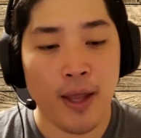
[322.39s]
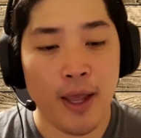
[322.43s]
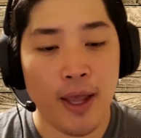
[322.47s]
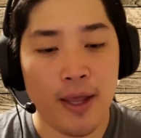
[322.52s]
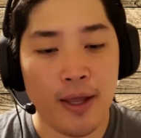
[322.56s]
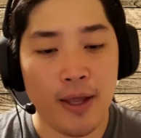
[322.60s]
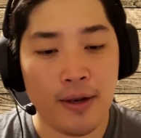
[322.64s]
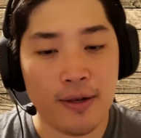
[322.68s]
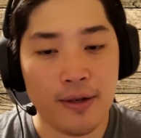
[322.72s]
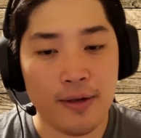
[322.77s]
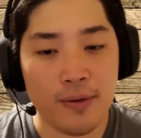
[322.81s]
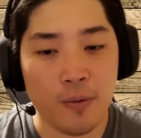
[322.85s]

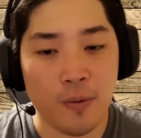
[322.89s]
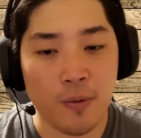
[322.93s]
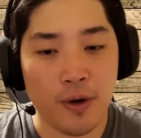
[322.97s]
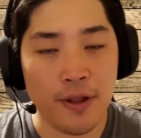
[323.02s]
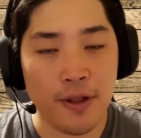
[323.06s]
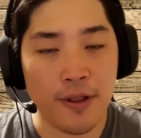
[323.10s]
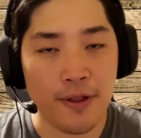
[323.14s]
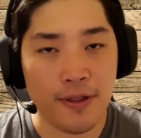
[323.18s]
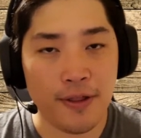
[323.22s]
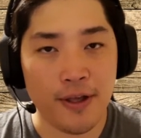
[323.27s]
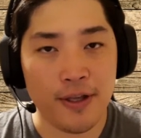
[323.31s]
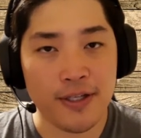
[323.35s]
And one
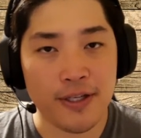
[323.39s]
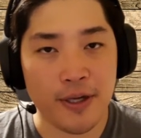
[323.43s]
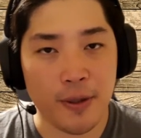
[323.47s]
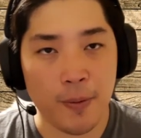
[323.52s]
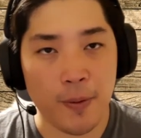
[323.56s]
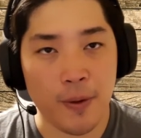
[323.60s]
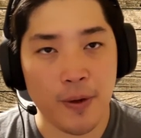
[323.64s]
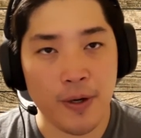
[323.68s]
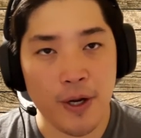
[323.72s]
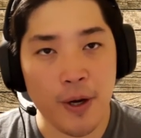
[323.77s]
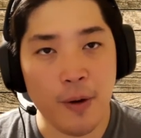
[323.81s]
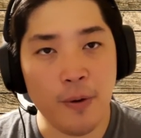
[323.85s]
of the things that
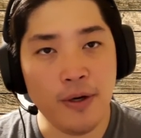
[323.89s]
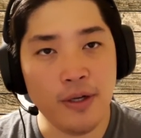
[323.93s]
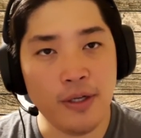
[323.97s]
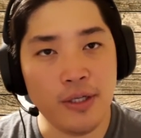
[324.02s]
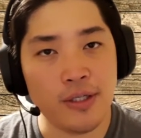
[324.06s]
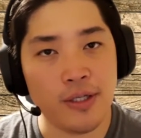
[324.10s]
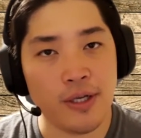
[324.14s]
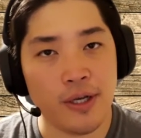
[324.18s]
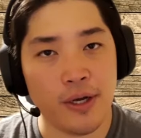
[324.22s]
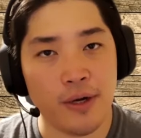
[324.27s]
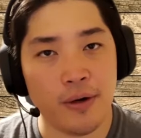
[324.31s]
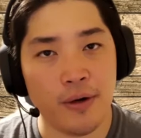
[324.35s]
we
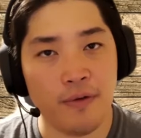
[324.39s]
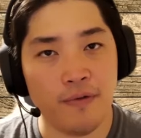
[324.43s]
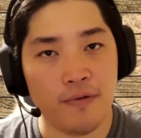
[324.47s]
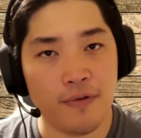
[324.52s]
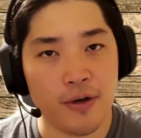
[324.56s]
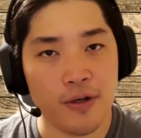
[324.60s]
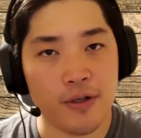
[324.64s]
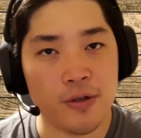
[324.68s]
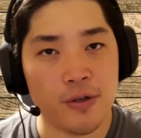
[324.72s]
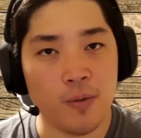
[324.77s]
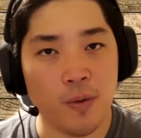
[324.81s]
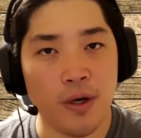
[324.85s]
notice here in
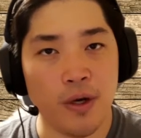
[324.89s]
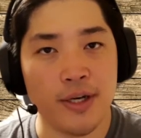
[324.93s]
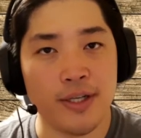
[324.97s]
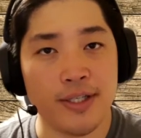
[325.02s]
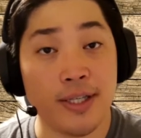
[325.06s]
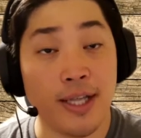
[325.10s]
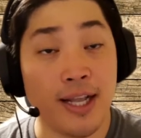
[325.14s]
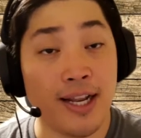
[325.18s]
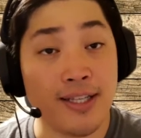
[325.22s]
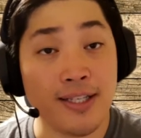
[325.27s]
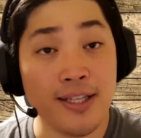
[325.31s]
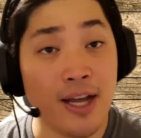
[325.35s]
verse one
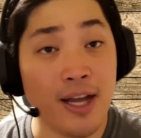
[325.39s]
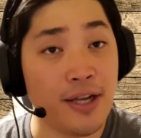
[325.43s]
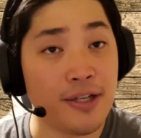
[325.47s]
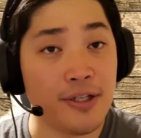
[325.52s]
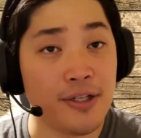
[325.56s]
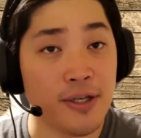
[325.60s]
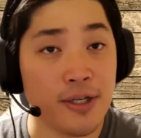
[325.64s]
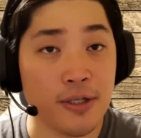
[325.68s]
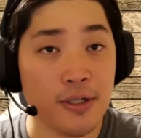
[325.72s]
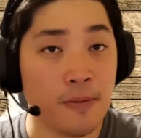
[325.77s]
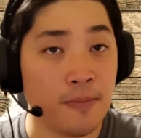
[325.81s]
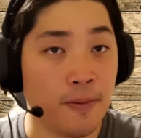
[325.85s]
is that it's not
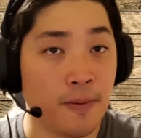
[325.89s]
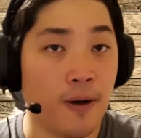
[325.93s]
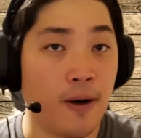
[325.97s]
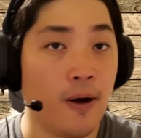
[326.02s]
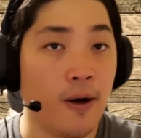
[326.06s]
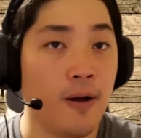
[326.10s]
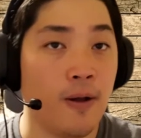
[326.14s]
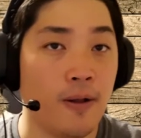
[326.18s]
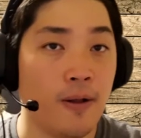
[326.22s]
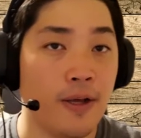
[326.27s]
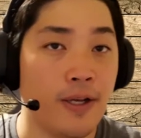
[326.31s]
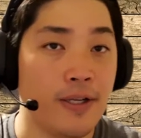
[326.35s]
just
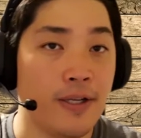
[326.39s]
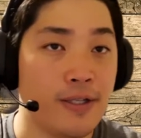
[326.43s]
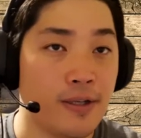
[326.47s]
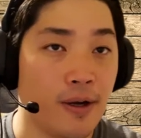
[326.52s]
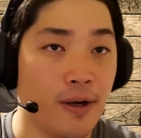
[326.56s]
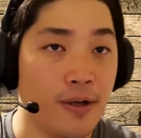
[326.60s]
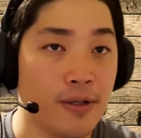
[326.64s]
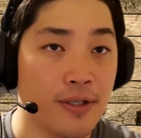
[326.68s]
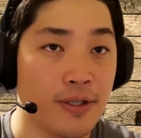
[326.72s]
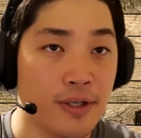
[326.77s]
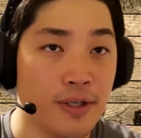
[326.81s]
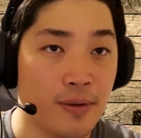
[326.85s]
Paul; it's
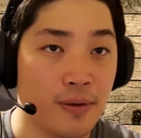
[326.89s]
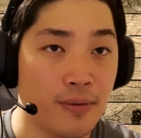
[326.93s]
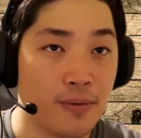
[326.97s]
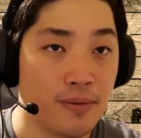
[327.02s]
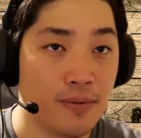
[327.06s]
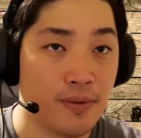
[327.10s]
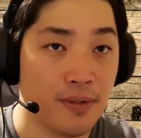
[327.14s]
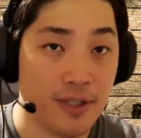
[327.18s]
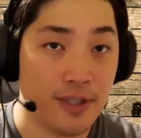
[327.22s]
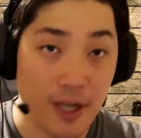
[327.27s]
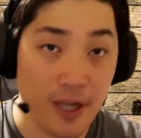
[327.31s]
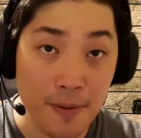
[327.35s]
also
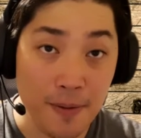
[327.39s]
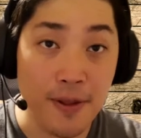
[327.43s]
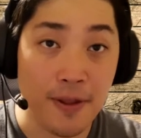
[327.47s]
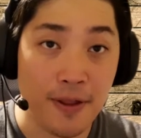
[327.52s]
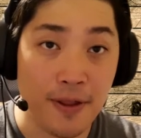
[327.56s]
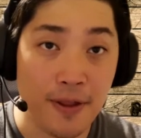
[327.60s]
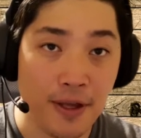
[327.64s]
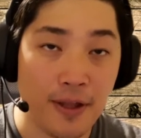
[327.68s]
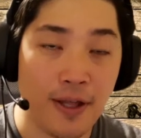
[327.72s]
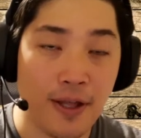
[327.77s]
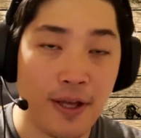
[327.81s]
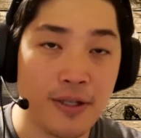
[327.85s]

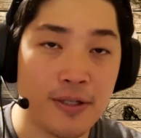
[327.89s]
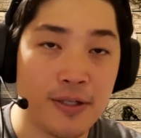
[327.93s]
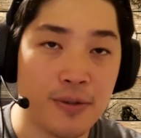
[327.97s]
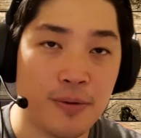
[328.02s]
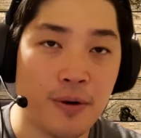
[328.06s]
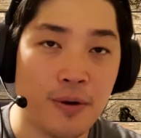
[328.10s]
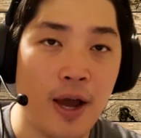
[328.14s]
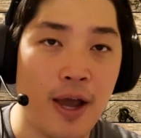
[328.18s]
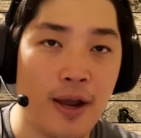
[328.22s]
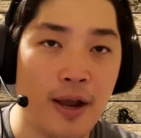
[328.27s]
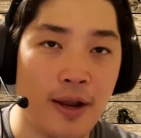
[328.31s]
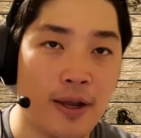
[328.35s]
Timothy that's
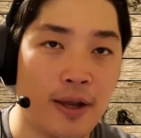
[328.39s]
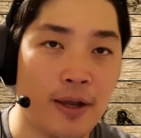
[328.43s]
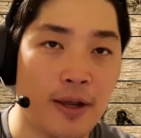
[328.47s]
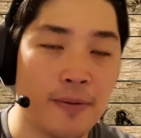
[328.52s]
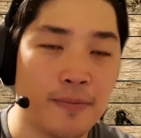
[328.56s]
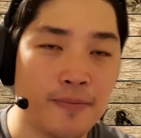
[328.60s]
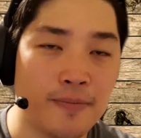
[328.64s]
writing.